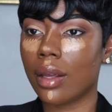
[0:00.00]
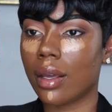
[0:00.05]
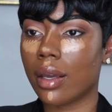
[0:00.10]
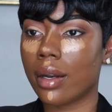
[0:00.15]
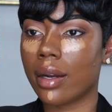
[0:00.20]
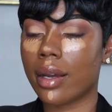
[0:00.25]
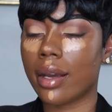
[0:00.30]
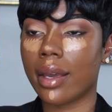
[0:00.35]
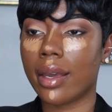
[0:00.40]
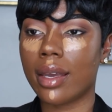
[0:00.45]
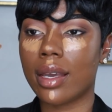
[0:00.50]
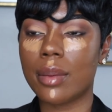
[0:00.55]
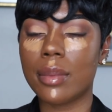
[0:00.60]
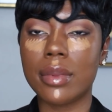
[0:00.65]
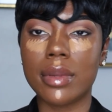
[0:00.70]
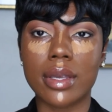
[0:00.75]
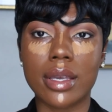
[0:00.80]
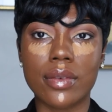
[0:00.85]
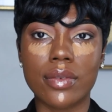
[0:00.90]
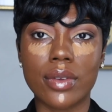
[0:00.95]
And I
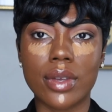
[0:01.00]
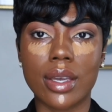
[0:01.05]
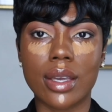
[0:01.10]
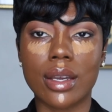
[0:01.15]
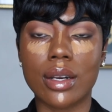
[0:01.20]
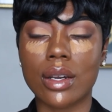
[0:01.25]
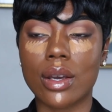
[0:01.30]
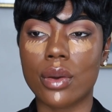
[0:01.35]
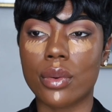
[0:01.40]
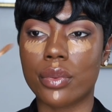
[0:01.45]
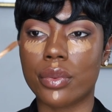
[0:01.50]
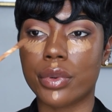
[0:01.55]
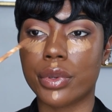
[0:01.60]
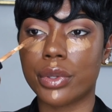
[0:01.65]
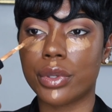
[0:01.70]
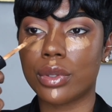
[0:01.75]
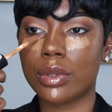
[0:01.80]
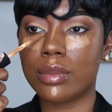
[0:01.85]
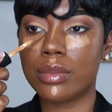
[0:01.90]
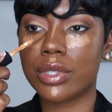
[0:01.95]
am leaving a
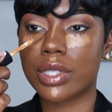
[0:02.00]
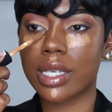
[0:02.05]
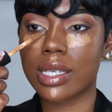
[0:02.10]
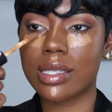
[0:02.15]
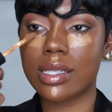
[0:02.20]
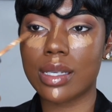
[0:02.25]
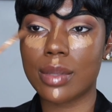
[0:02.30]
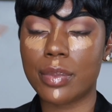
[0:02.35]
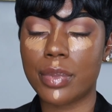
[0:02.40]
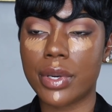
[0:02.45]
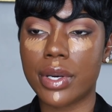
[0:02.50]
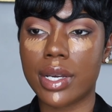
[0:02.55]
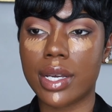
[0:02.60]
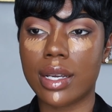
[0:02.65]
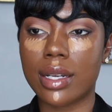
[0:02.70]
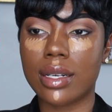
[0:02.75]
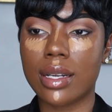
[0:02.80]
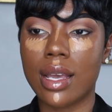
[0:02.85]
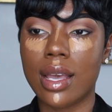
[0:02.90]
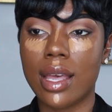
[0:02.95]
room just to
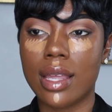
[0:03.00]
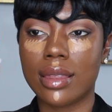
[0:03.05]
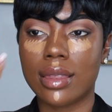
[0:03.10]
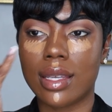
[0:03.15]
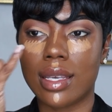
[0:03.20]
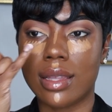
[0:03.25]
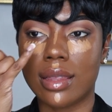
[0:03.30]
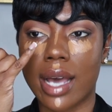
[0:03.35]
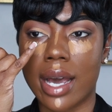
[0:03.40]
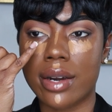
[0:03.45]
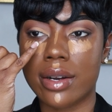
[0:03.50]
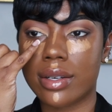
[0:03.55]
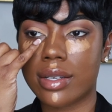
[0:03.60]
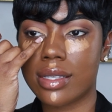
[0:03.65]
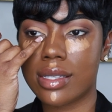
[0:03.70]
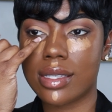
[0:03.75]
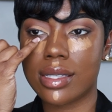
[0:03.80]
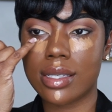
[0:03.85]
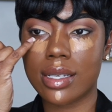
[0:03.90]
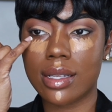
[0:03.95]
put the lighter
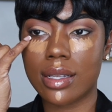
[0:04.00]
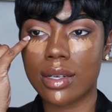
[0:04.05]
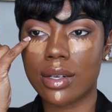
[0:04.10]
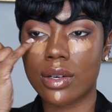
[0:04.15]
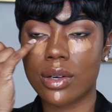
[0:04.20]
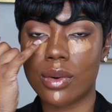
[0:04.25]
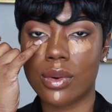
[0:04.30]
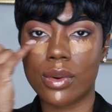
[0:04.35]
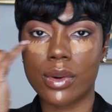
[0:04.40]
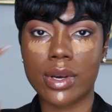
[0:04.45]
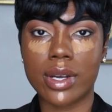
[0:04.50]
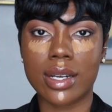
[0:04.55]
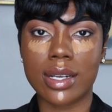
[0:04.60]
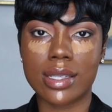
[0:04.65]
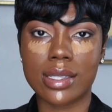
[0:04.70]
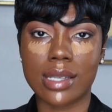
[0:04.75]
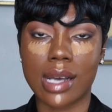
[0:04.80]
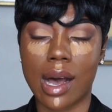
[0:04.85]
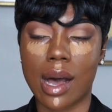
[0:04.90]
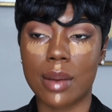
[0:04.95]
concealer on
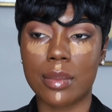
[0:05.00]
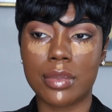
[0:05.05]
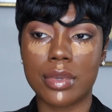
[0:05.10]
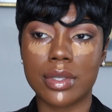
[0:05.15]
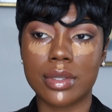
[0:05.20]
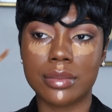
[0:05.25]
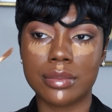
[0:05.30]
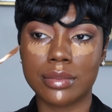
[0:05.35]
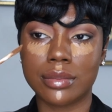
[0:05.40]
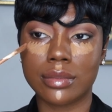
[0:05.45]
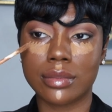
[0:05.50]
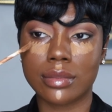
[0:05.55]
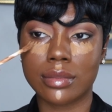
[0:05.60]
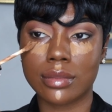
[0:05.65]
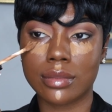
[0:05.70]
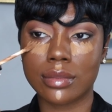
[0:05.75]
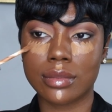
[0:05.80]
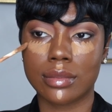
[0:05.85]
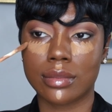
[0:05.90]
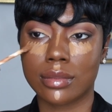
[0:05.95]
top.
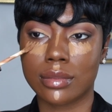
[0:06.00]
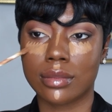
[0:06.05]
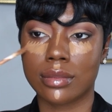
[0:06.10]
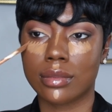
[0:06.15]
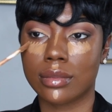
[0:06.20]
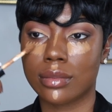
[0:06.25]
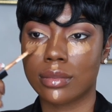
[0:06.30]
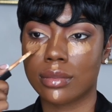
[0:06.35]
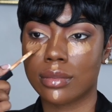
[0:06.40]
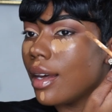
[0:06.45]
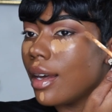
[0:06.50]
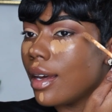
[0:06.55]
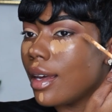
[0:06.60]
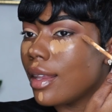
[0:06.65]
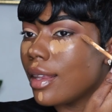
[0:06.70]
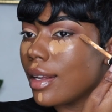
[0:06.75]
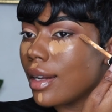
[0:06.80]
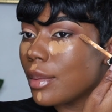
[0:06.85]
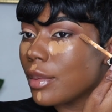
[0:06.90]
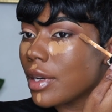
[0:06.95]

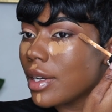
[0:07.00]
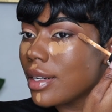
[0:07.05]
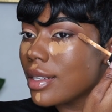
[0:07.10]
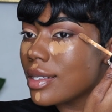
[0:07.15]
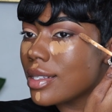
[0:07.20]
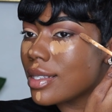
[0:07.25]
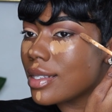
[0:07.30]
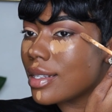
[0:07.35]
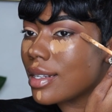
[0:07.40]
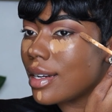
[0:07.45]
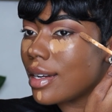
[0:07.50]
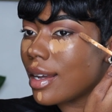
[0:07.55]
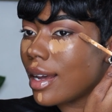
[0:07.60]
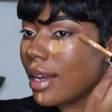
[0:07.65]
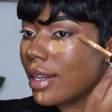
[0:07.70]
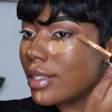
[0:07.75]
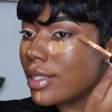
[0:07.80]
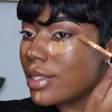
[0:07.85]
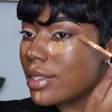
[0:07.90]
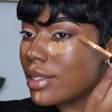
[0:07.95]
And then I'm gonna
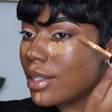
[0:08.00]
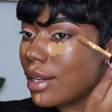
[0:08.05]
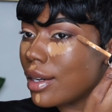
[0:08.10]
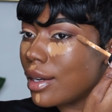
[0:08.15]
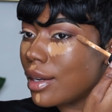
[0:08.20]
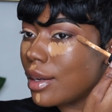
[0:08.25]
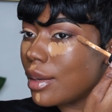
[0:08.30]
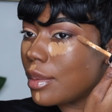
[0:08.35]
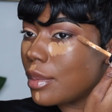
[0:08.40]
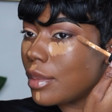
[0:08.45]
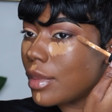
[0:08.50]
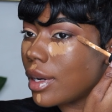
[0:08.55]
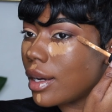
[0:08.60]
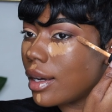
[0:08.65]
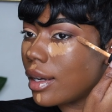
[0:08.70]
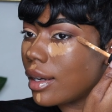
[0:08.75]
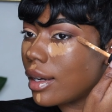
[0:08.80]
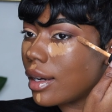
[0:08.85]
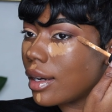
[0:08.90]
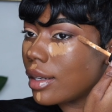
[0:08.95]
snatch up
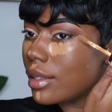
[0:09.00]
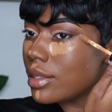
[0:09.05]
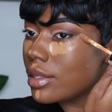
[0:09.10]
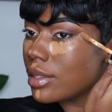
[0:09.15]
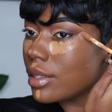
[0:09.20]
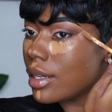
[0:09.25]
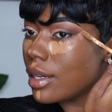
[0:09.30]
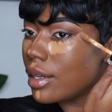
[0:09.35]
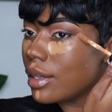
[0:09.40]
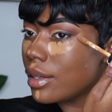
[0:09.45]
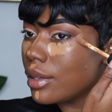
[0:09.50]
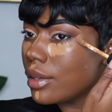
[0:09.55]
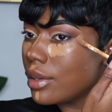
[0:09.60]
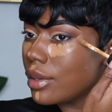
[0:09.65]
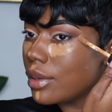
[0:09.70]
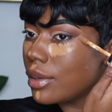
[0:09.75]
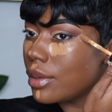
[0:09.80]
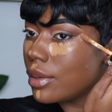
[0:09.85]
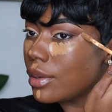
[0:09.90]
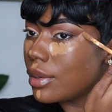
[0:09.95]
my eyeshadow.